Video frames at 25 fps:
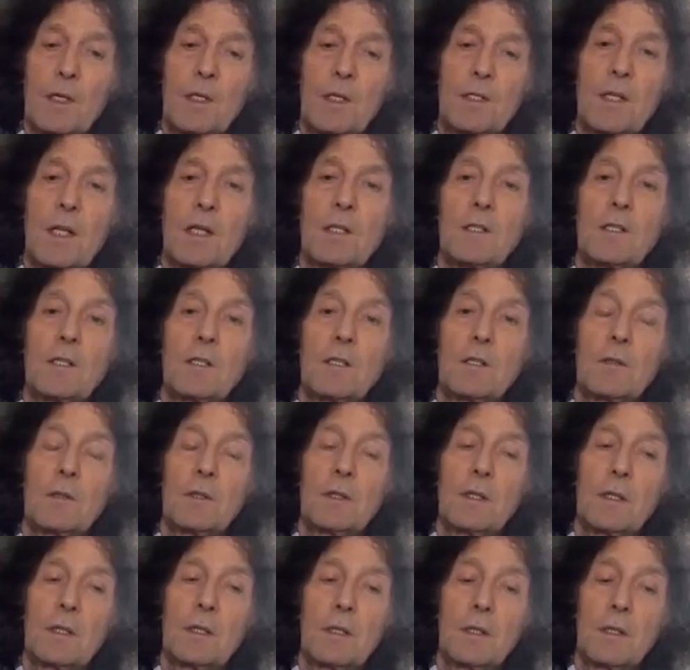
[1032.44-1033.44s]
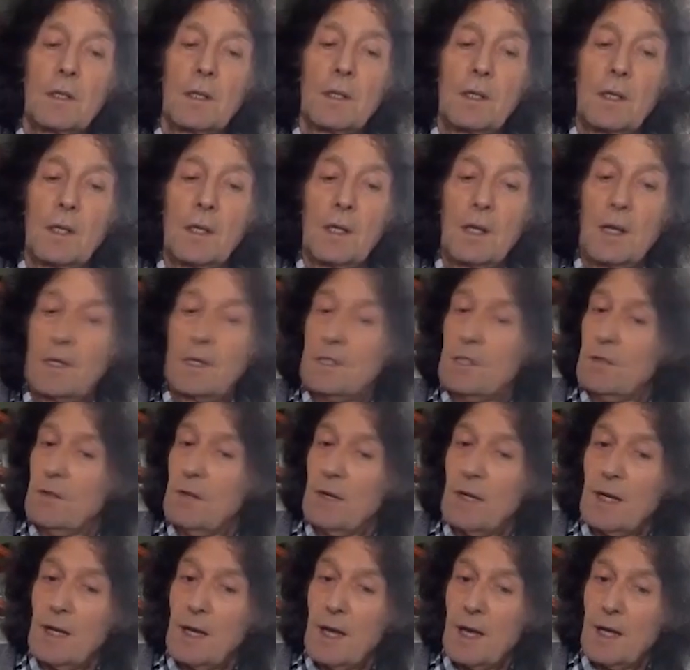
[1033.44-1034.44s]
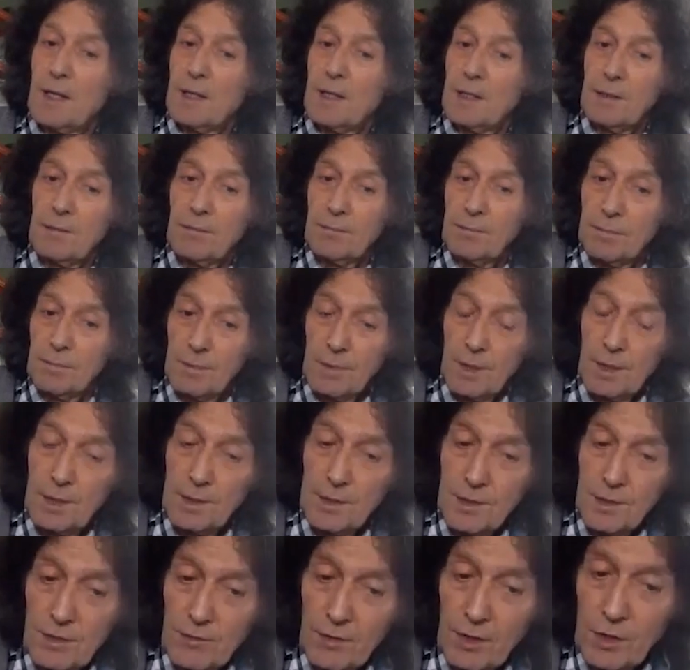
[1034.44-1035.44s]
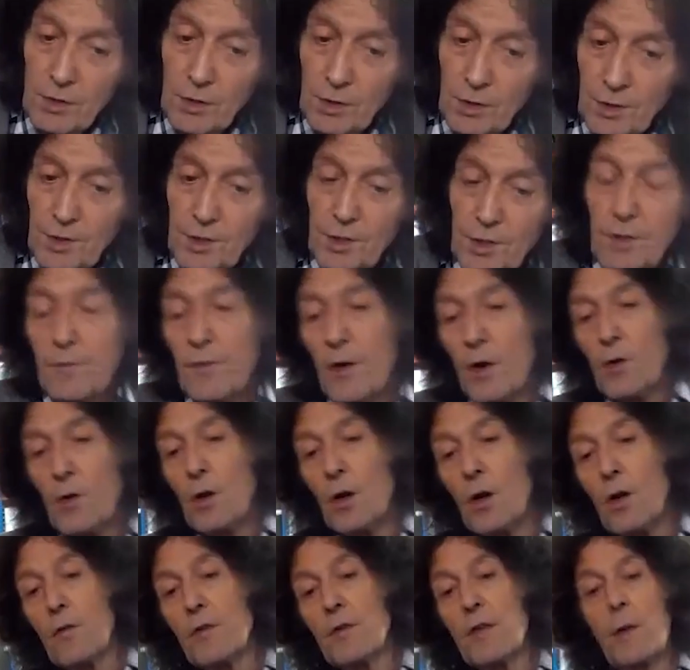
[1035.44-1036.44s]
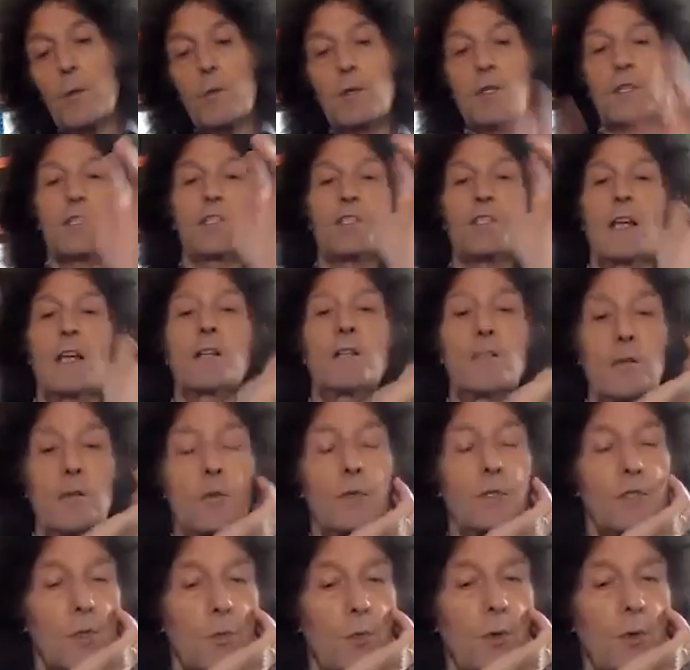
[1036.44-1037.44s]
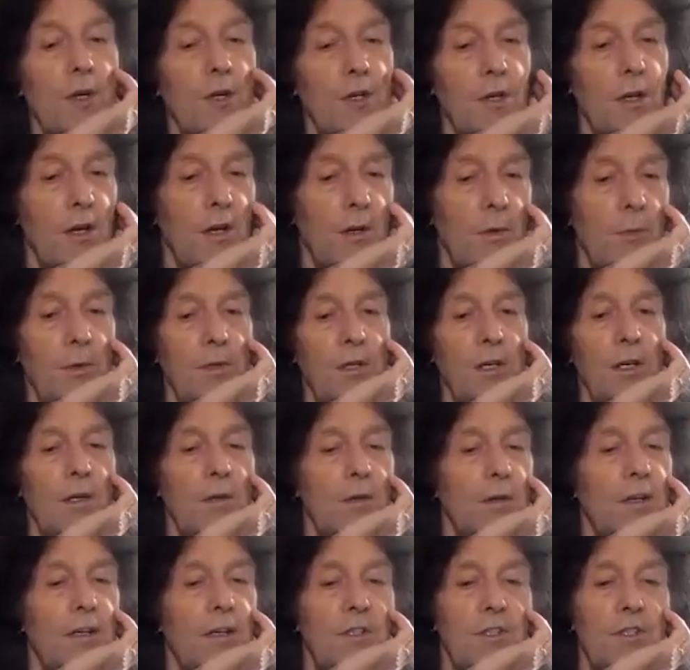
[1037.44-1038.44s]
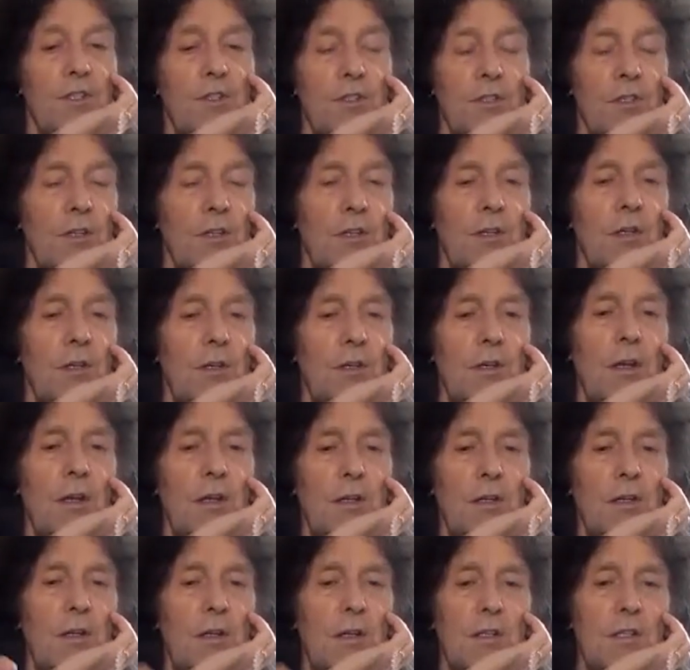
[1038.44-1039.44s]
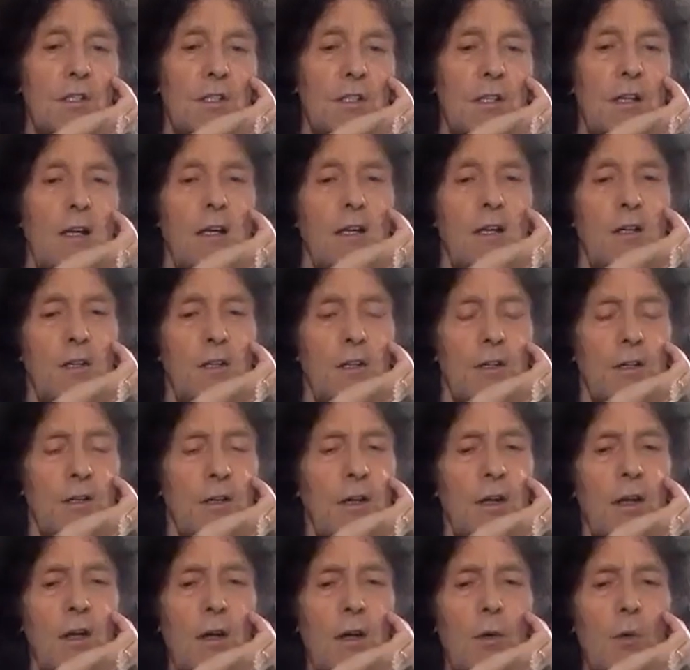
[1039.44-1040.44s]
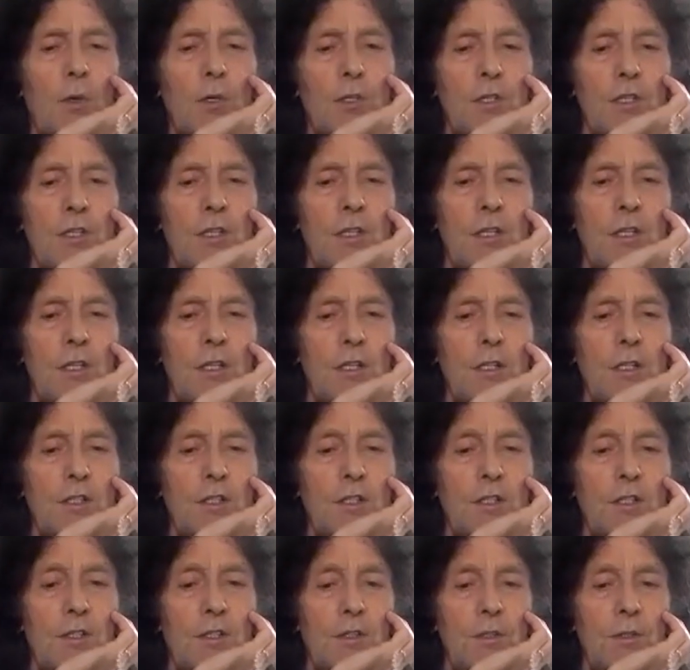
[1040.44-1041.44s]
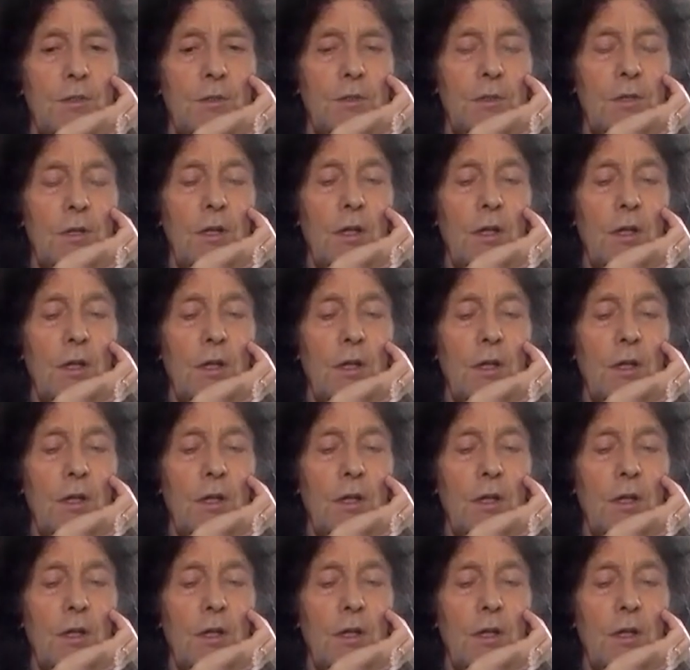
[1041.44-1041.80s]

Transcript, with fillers: Sent it to her, and she really liked it. And she recorded her vocal over there. We just said, do what you want on it. We didn't in, in, instill in her what she needed to do.